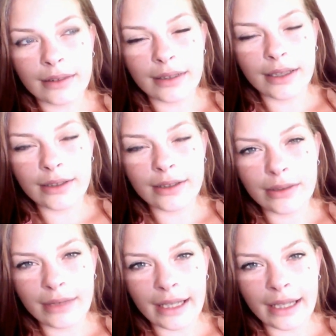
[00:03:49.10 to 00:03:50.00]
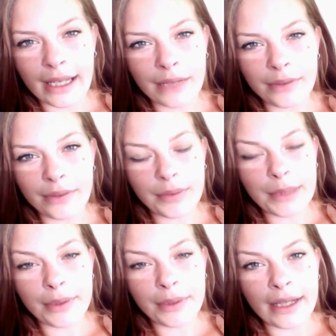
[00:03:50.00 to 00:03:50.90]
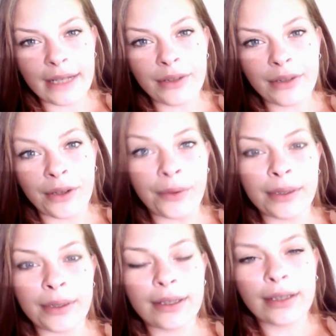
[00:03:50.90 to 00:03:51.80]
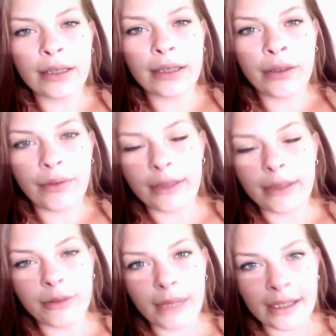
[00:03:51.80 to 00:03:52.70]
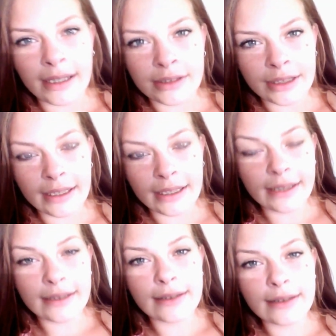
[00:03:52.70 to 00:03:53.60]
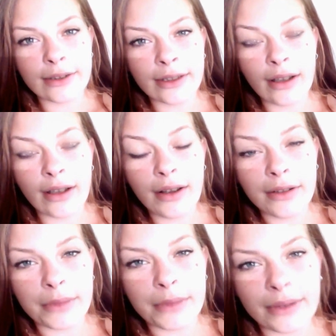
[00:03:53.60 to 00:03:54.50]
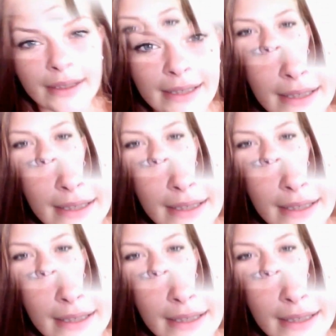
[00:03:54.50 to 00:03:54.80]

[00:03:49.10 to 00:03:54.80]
there's only a handful of people that even know what fibromyalgia is, or an autoimmune disease.